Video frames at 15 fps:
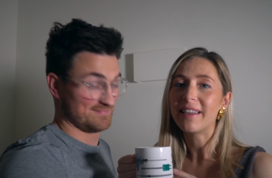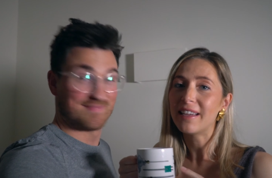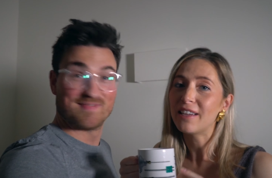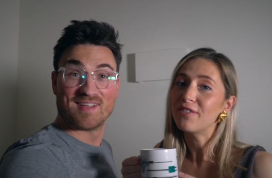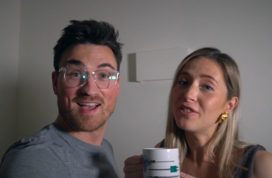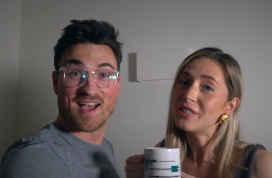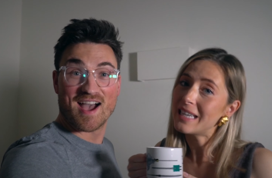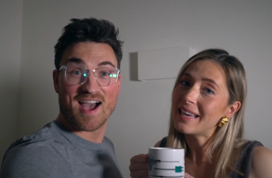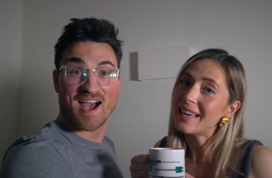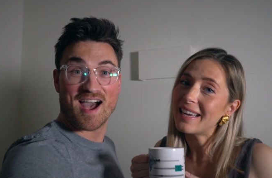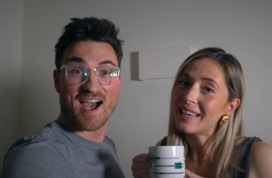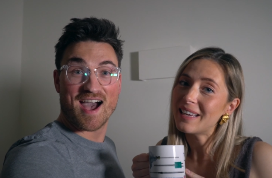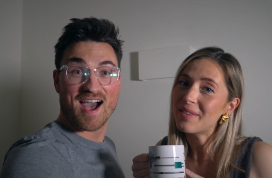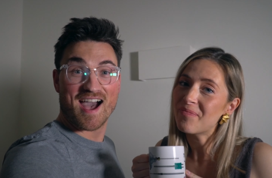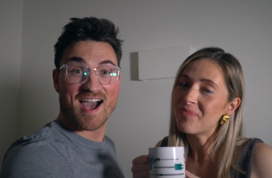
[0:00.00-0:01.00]
Speaker 1: leaf
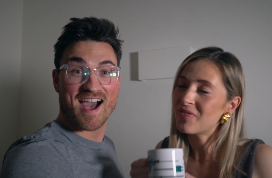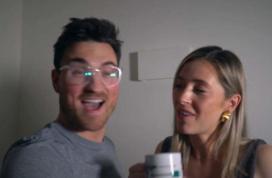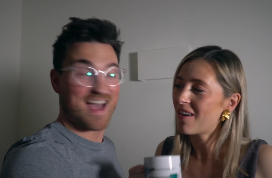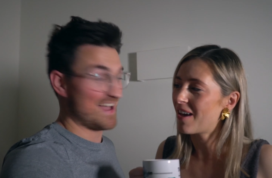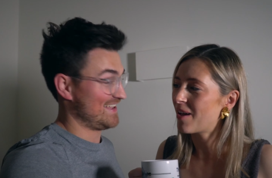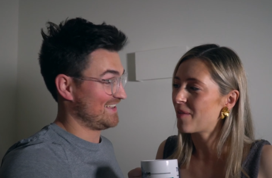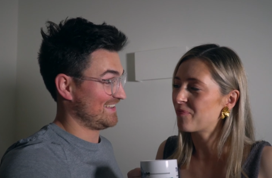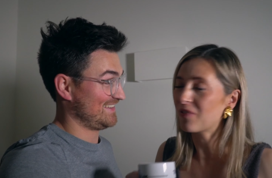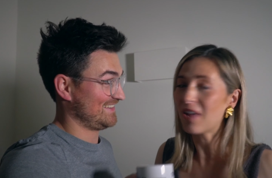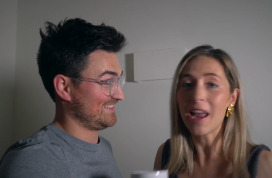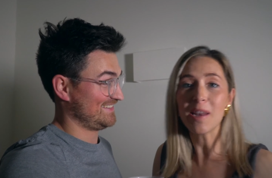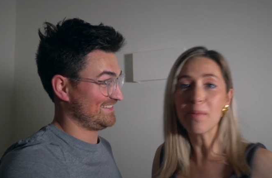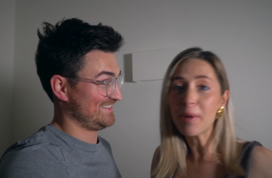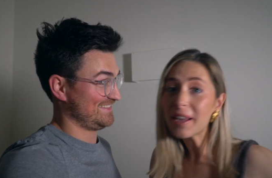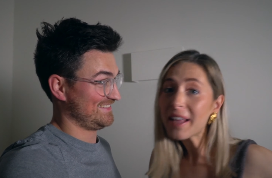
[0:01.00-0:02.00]
tea.
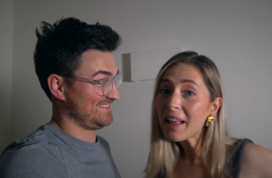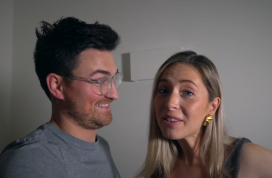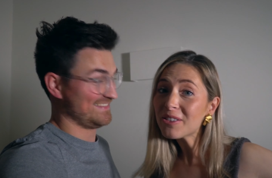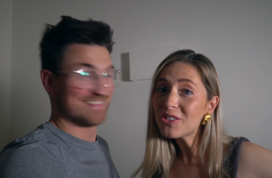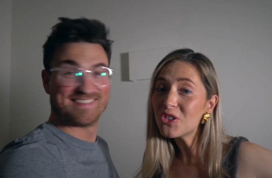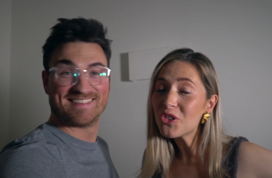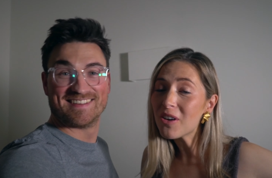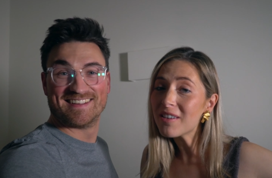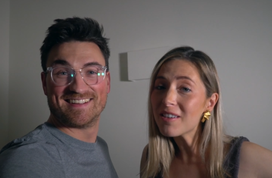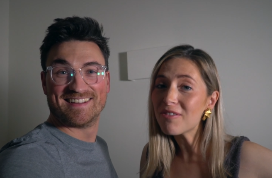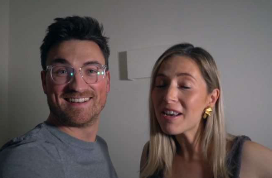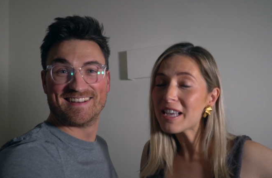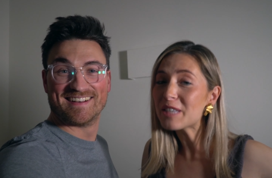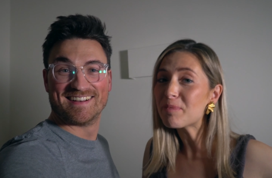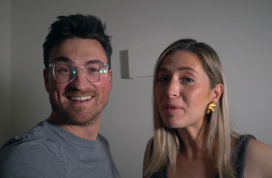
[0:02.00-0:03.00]
Anybody else drunk
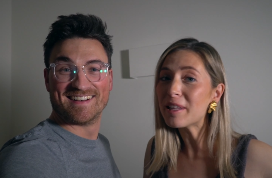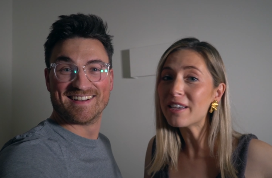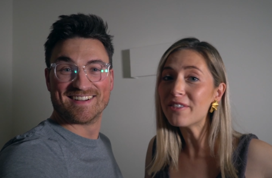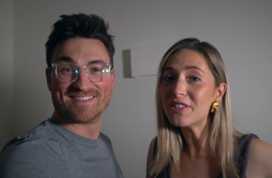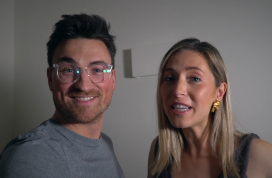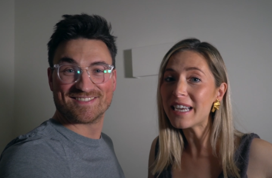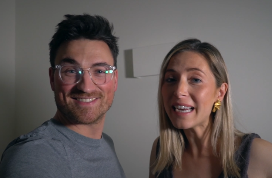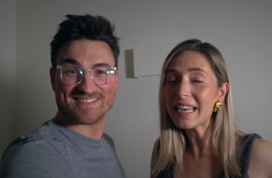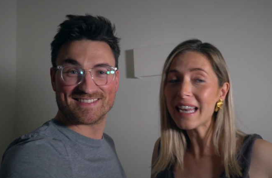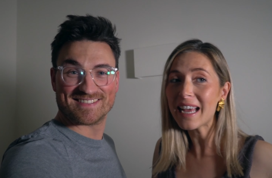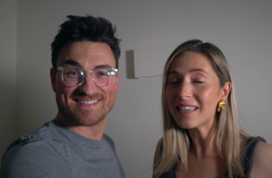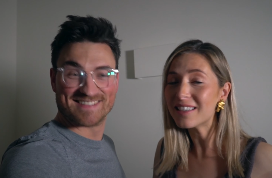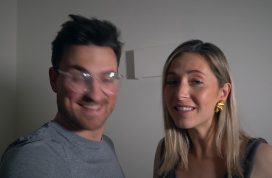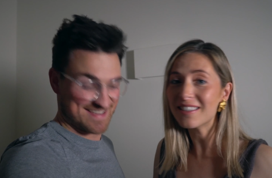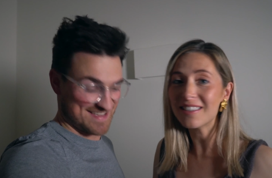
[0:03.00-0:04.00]
raspberry leaf tea and
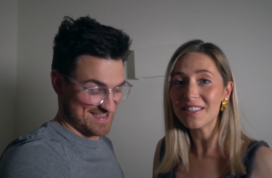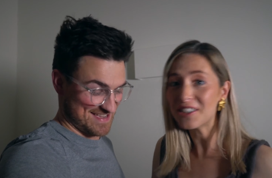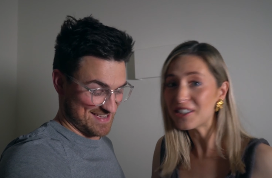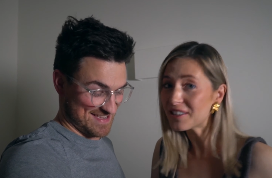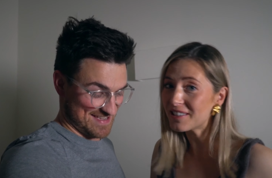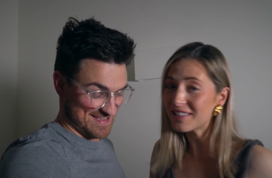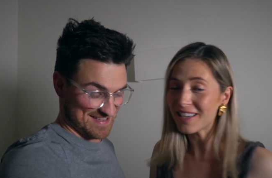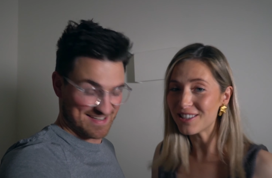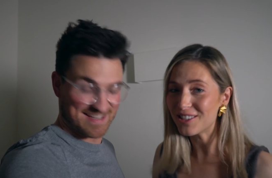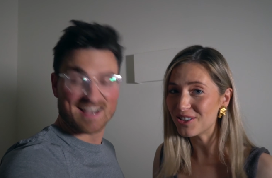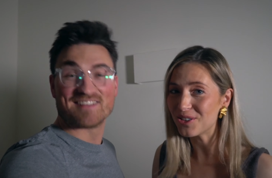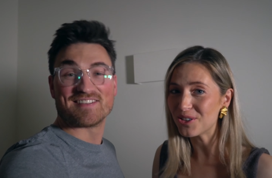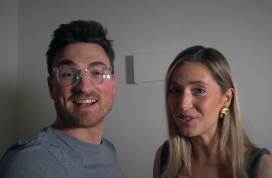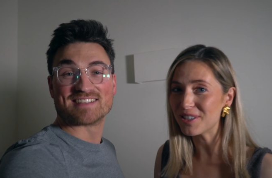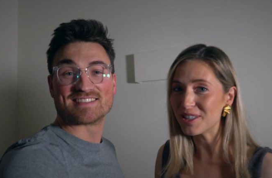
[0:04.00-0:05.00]
had success
Speaker 2: stories?
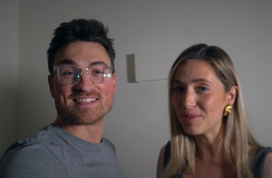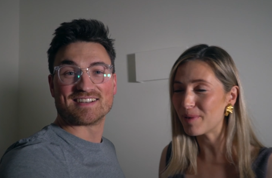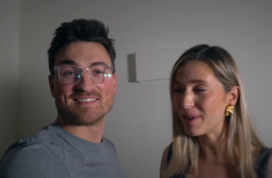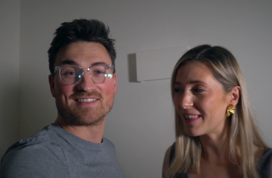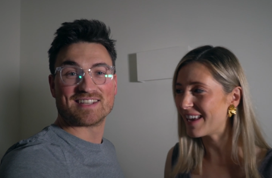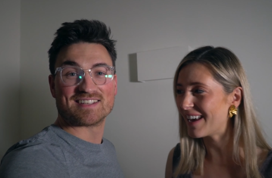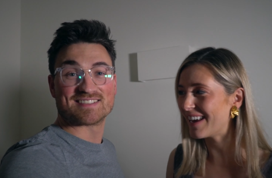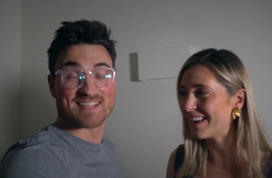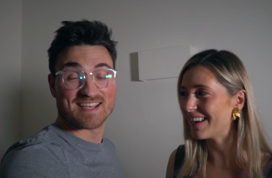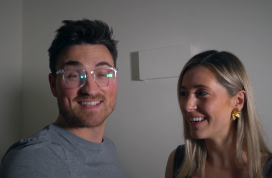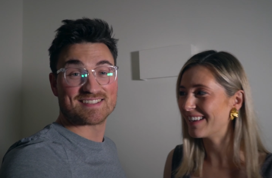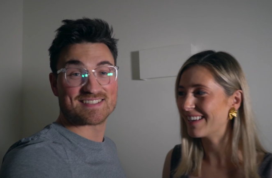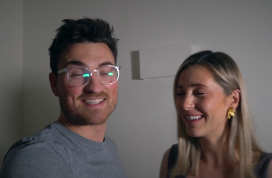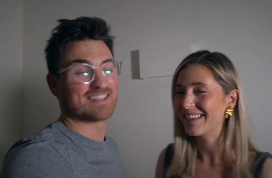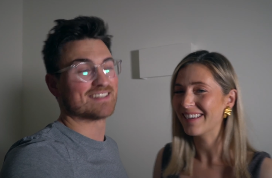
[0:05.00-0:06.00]
I've had some with it? And it's
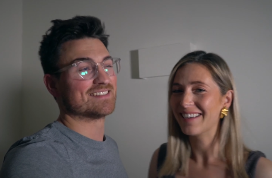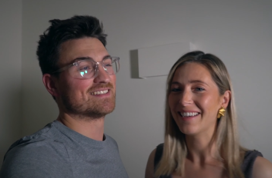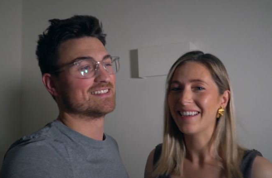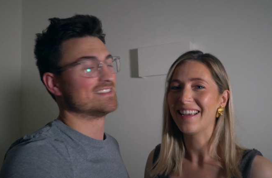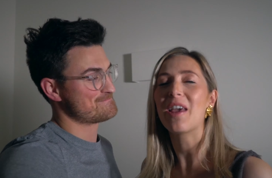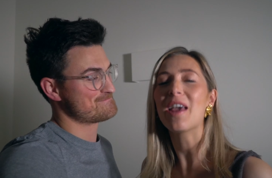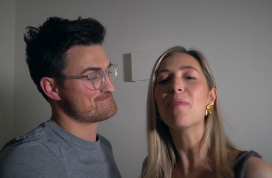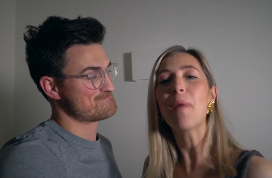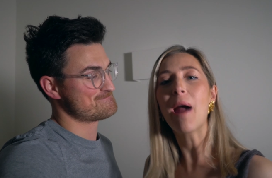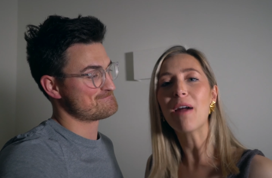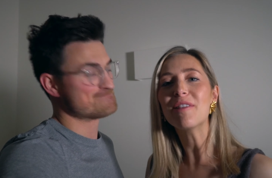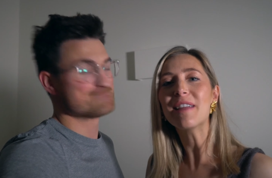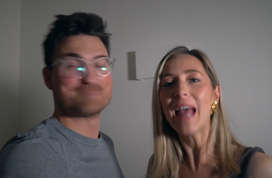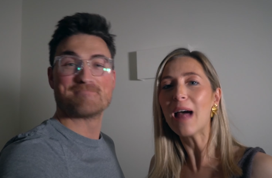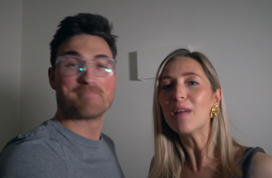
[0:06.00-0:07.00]
tasty.
Speaker 1: It
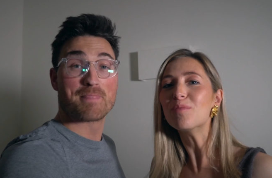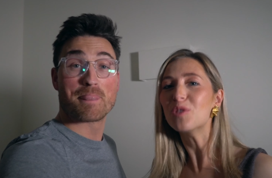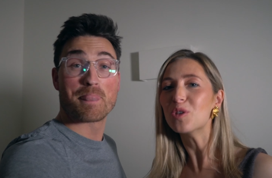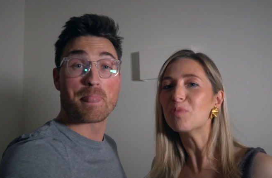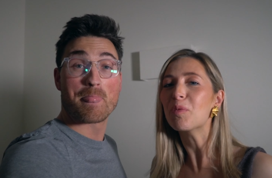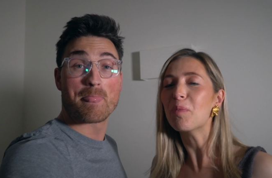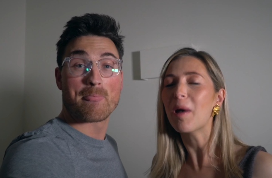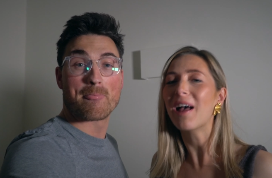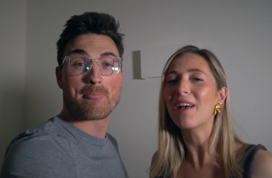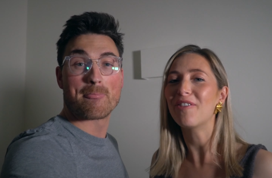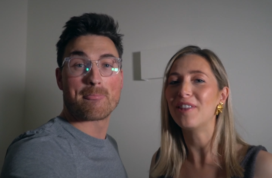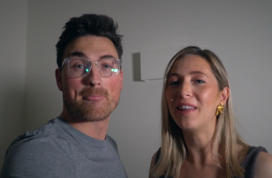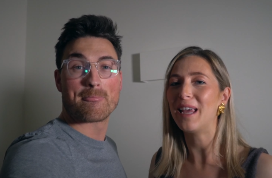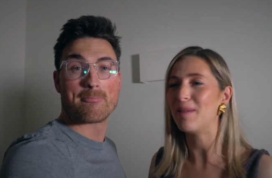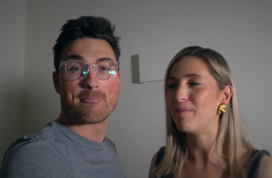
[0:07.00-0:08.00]
apparently helps you prepare for
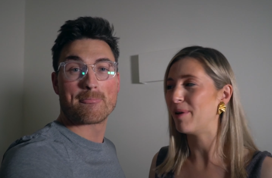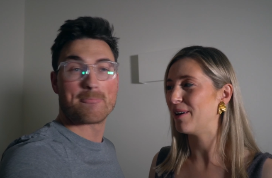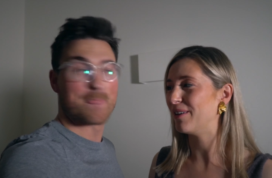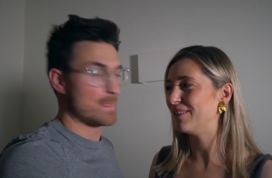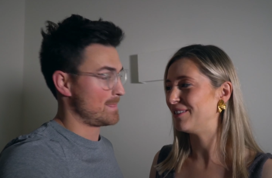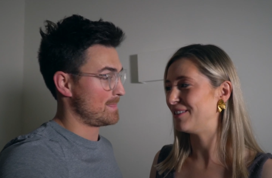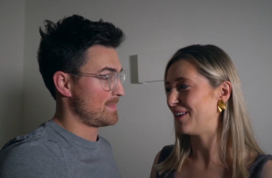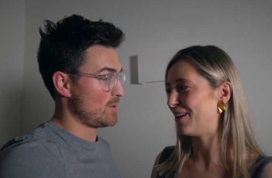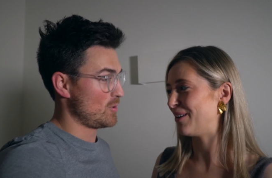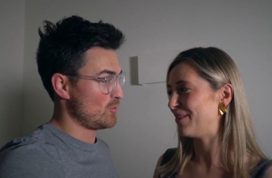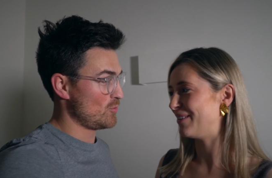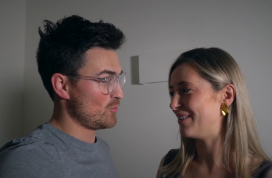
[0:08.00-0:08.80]
labour, so